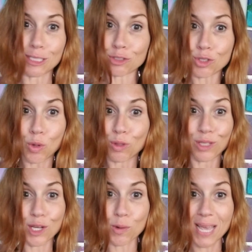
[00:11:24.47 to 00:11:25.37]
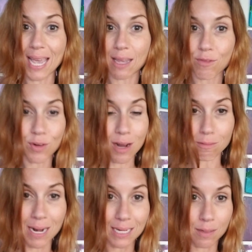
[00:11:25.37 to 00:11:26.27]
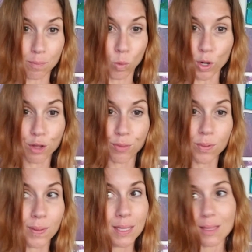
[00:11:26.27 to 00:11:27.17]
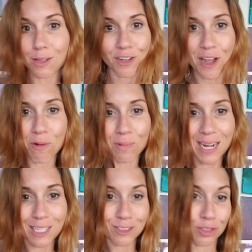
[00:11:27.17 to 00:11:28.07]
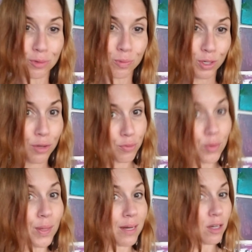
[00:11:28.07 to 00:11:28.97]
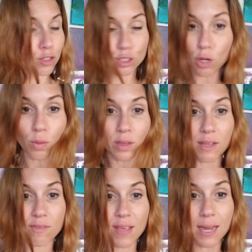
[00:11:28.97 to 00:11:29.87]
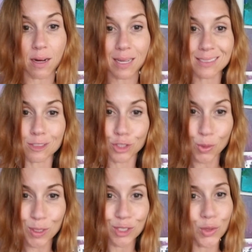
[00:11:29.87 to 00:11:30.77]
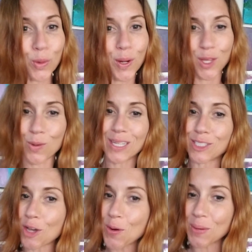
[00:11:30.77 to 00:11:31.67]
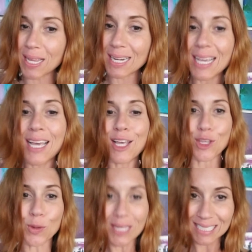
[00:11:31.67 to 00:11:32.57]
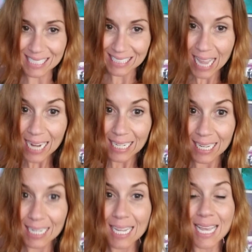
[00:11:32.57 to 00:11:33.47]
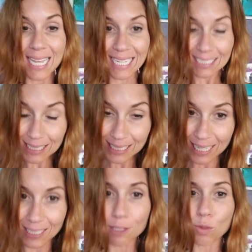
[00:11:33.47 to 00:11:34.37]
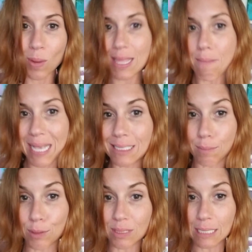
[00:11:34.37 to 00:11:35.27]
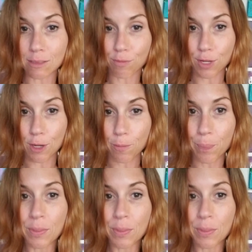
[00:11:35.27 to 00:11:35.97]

That's totally okay. If you're not ready to work through it, then you're not ready to work through it. Totally fair, because it's your story. You get to own it. You get to design it and detail it the way that makes the most sense for you.